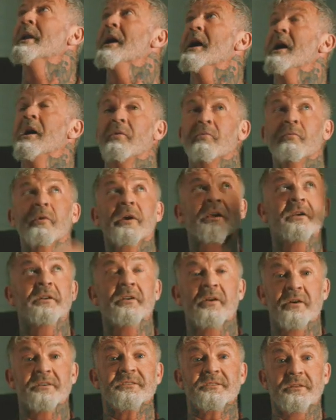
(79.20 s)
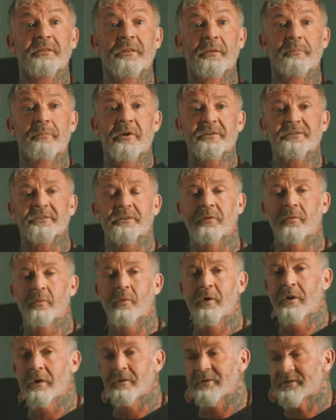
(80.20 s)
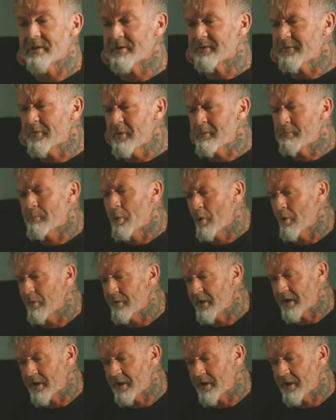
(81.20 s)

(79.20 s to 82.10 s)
out and recognizing the rest of the world. So it's very important that